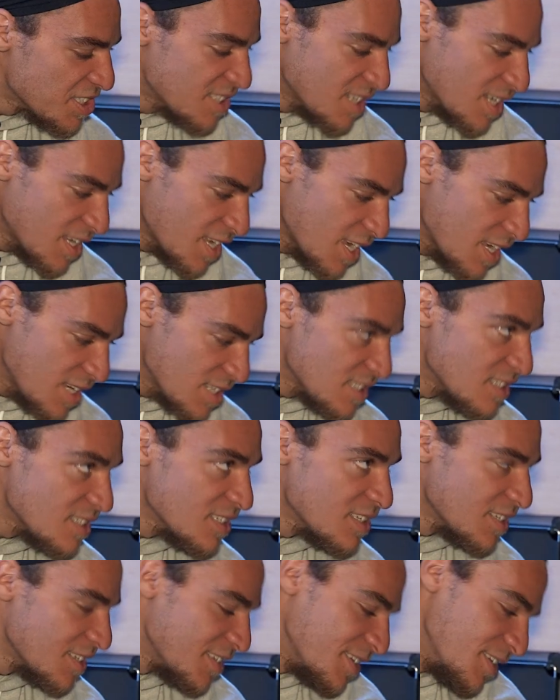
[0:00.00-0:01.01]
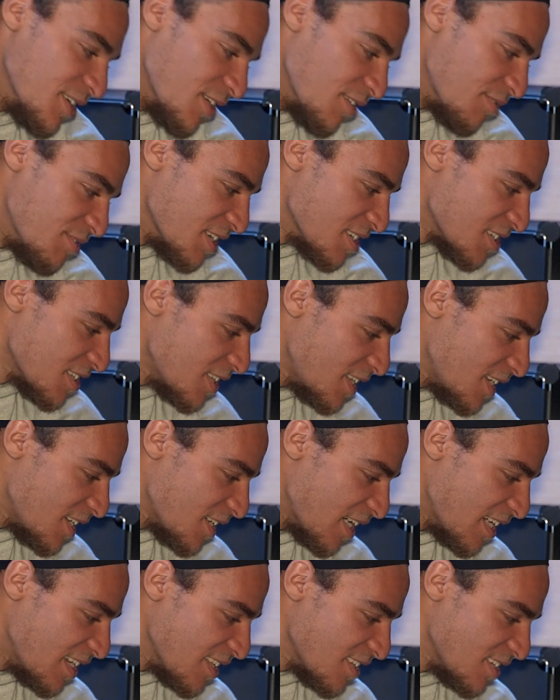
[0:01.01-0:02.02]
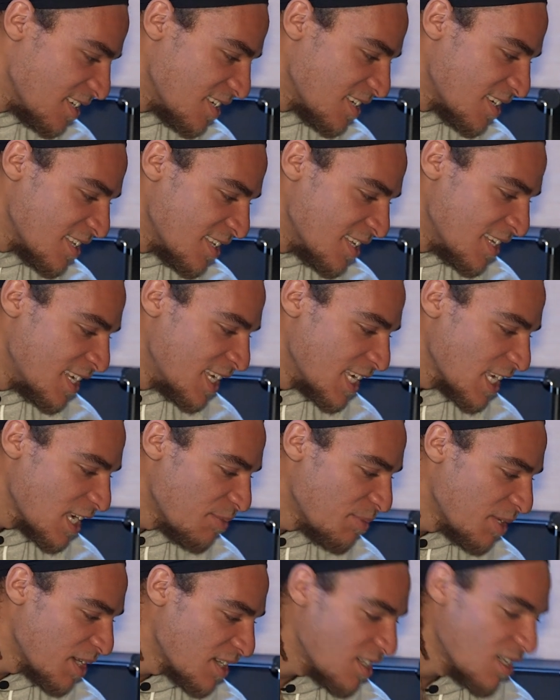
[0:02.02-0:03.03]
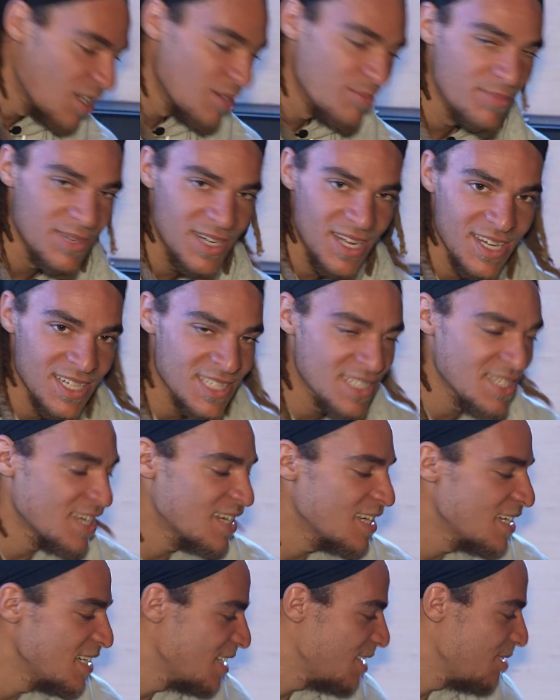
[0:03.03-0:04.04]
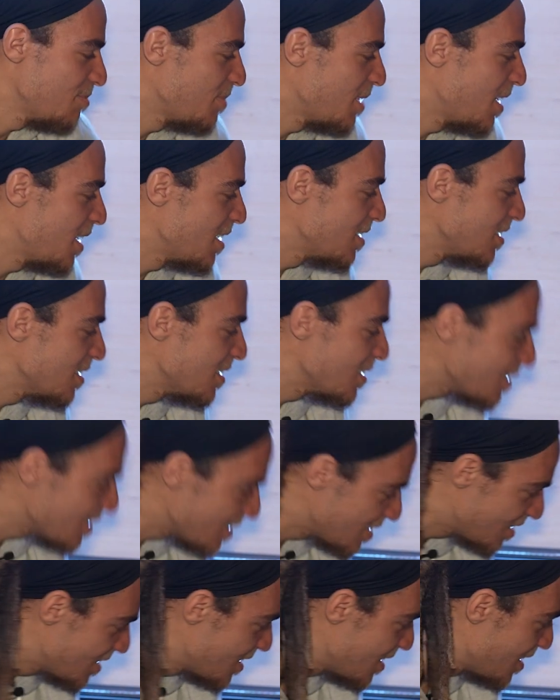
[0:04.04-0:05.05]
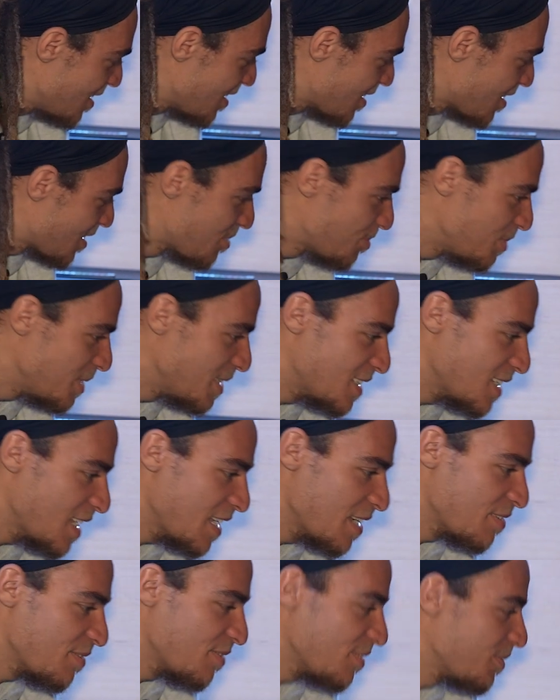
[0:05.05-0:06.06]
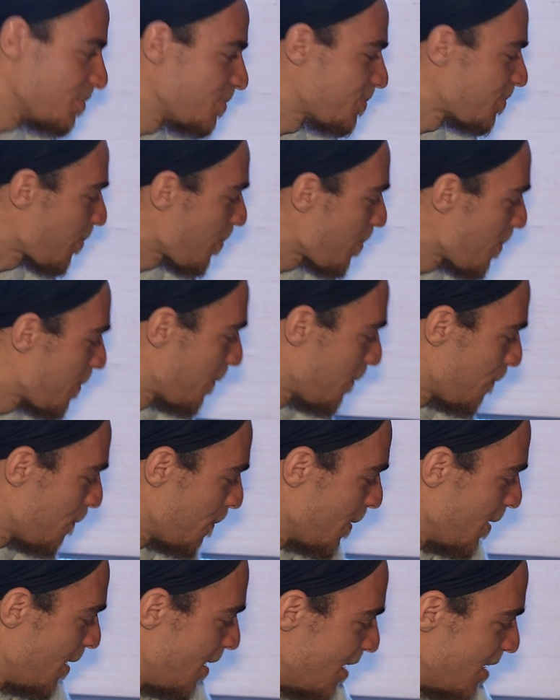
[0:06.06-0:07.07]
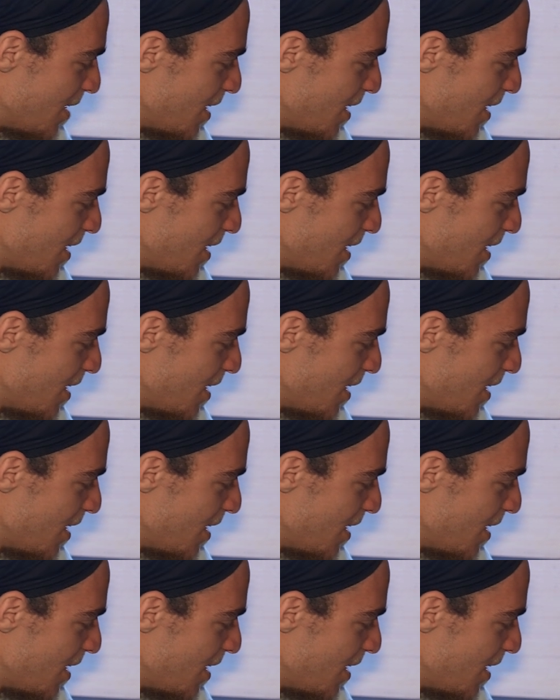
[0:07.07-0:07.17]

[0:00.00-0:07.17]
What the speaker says: in case, you know, if there's a leak or anything, got my carbon monoxide monitor just to be safe. And